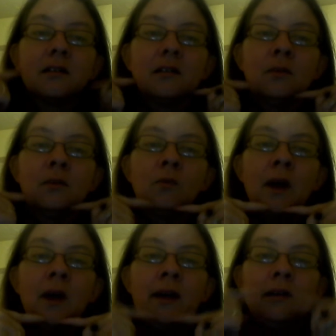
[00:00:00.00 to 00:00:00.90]
the
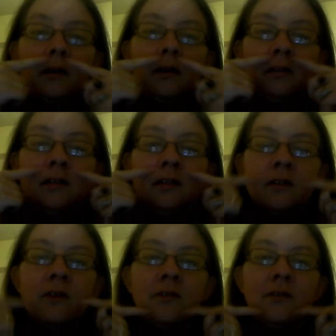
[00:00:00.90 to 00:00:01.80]
redness
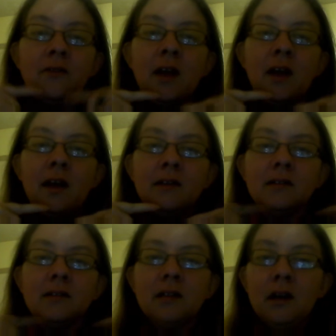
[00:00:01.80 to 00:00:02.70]
on the face
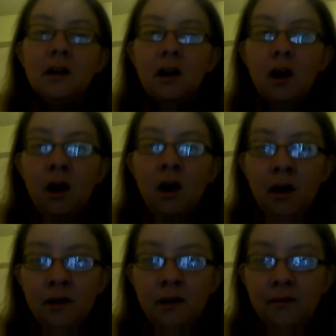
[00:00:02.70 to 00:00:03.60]

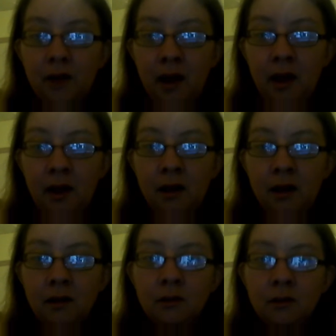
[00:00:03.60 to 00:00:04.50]
of a
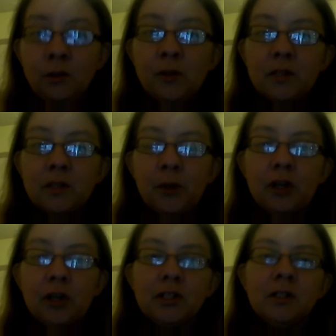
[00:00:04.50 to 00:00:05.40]
lupus
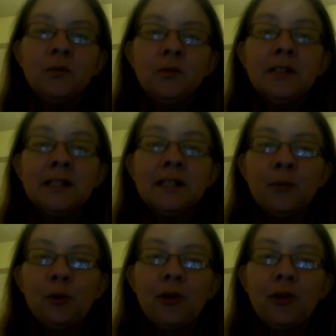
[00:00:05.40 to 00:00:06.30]
person
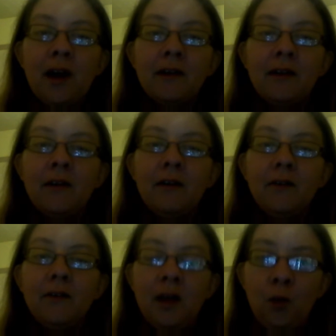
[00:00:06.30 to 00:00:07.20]
resembled that of
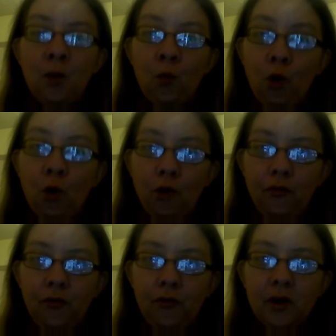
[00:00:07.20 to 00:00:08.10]
a wolf.
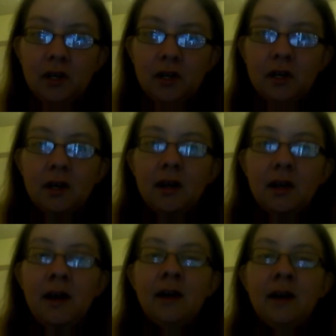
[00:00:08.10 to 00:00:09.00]

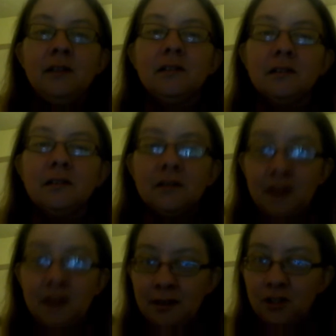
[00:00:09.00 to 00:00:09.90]
And
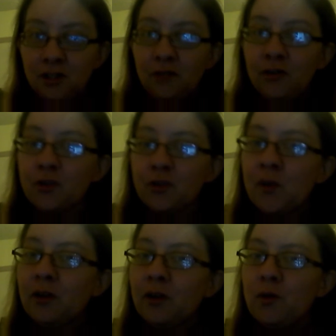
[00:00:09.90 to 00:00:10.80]
that is your first
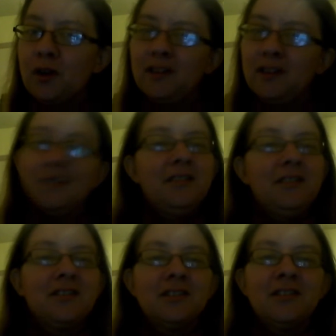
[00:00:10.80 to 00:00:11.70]
medical word. You
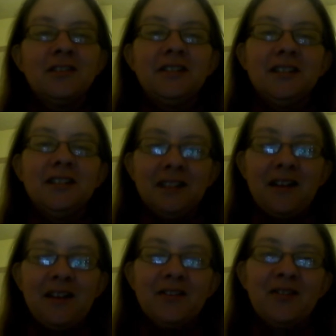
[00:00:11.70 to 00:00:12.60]
just learned it
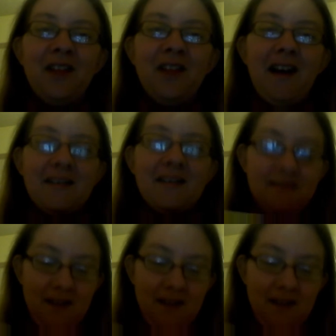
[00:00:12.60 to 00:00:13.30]
comes from Latin.